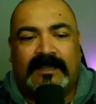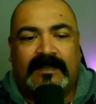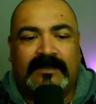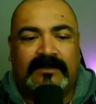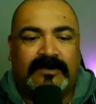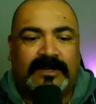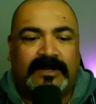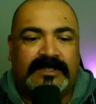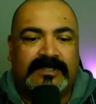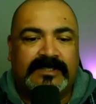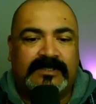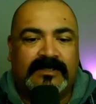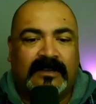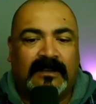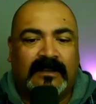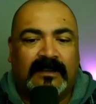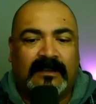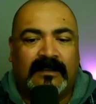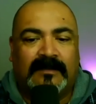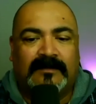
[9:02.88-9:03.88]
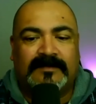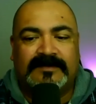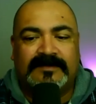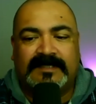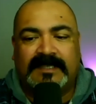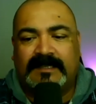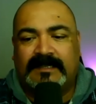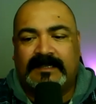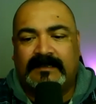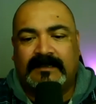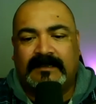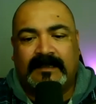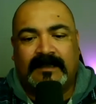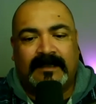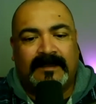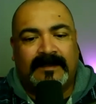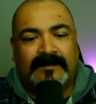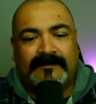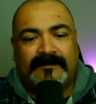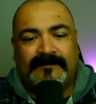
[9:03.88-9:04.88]
great jobs,
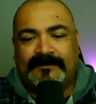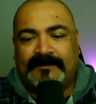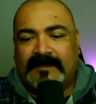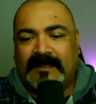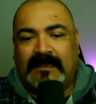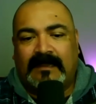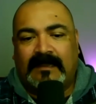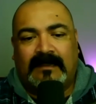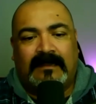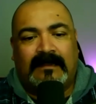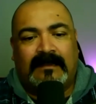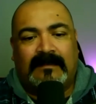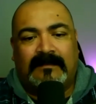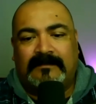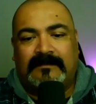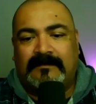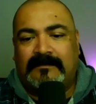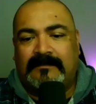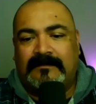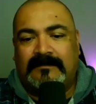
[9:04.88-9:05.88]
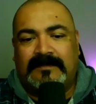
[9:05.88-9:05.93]
um,